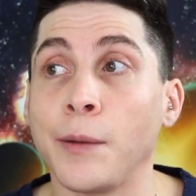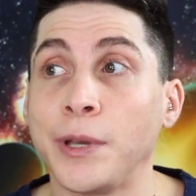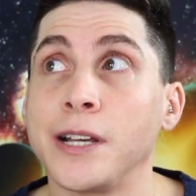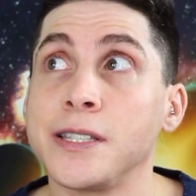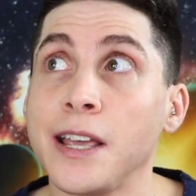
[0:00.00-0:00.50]

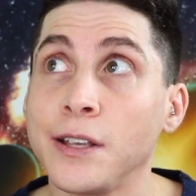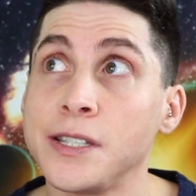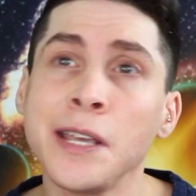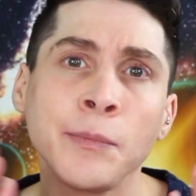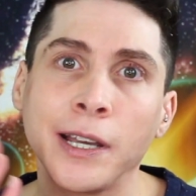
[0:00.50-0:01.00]
because they
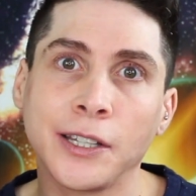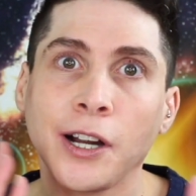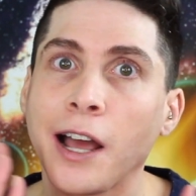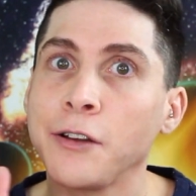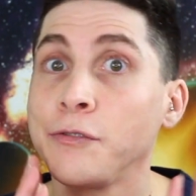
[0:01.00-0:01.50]
seem like they're
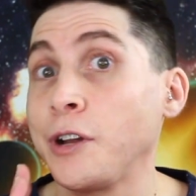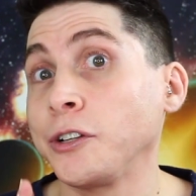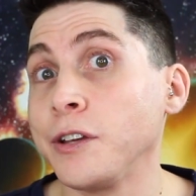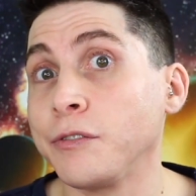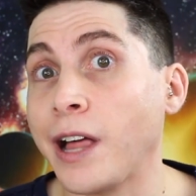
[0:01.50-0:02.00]
kind of
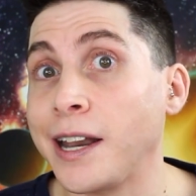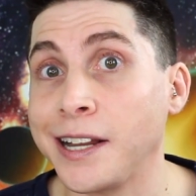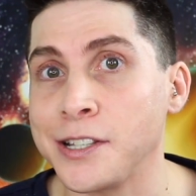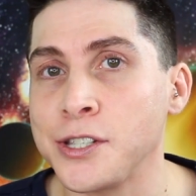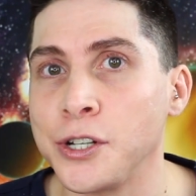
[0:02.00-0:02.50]
fairly flat
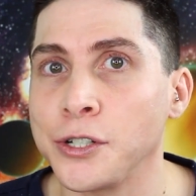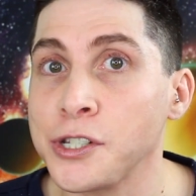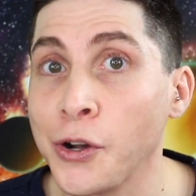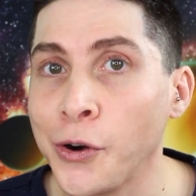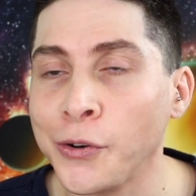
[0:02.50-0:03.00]
against your
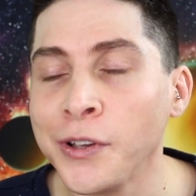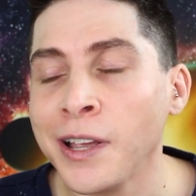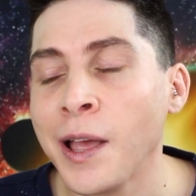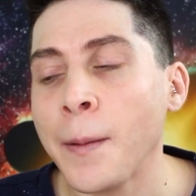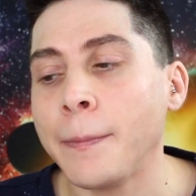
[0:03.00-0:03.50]
skull,
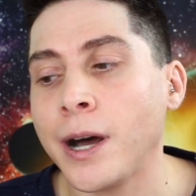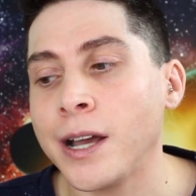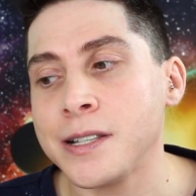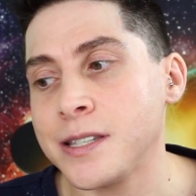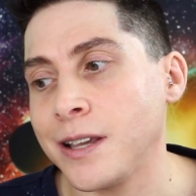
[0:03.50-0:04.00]

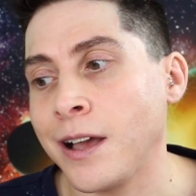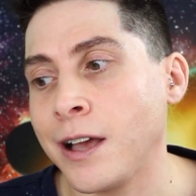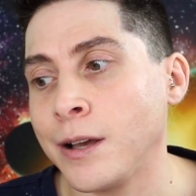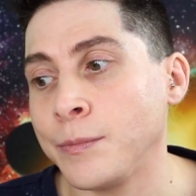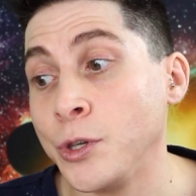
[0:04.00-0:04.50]
but
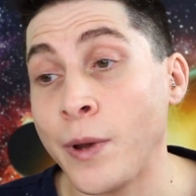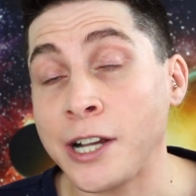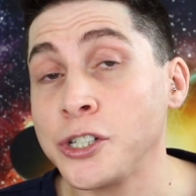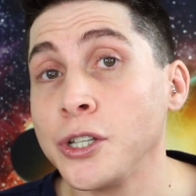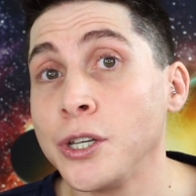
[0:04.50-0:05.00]
you
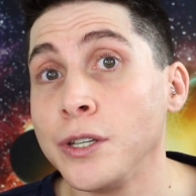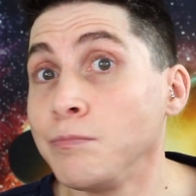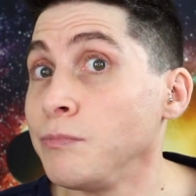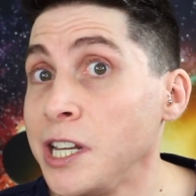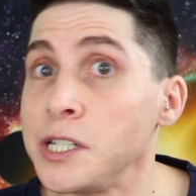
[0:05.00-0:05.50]

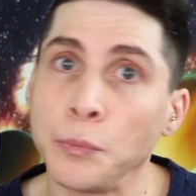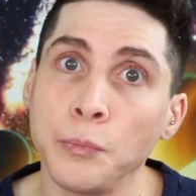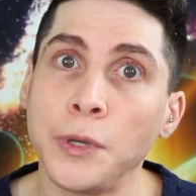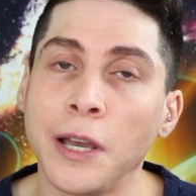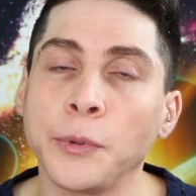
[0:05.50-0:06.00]
actually need to
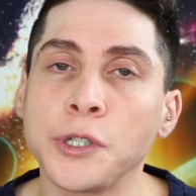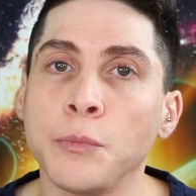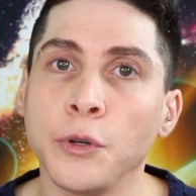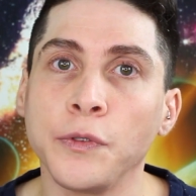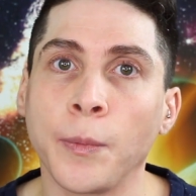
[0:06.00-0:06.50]
be able to
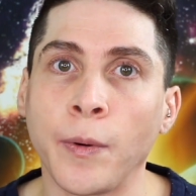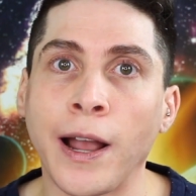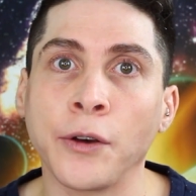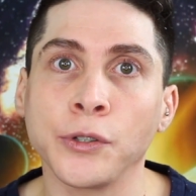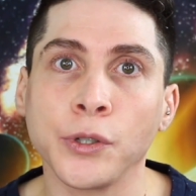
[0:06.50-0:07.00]
move them
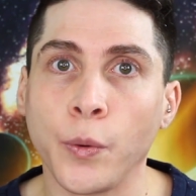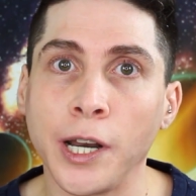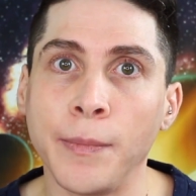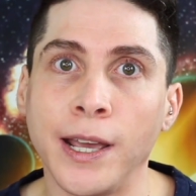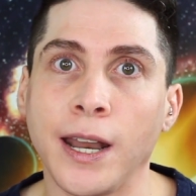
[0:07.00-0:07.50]
around
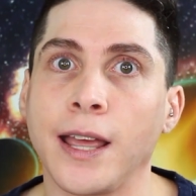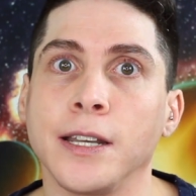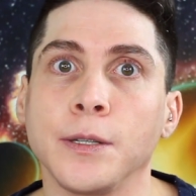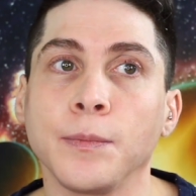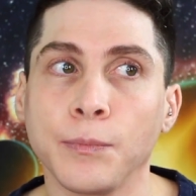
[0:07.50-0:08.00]
quite a bit
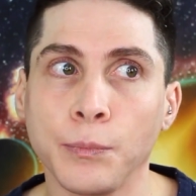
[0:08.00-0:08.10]
and